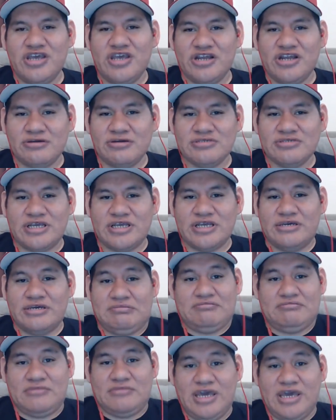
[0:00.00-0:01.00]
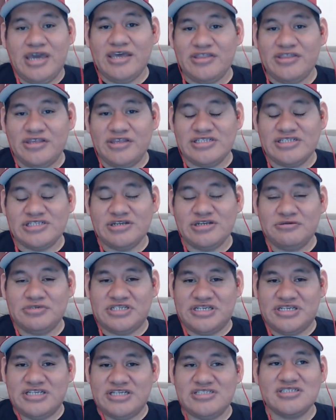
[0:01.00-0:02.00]
And I was like, hey, these are
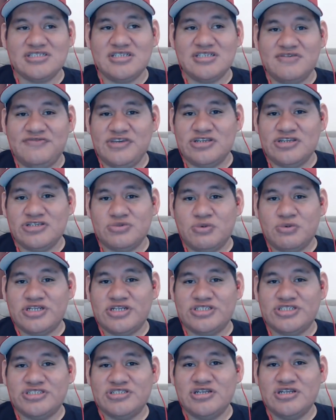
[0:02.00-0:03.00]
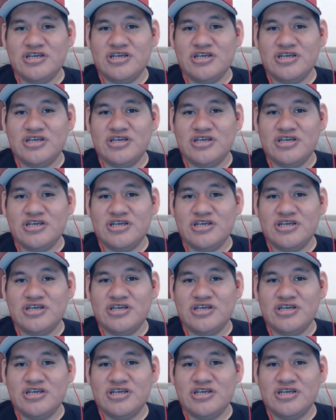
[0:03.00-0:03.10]
decent if you just wanted to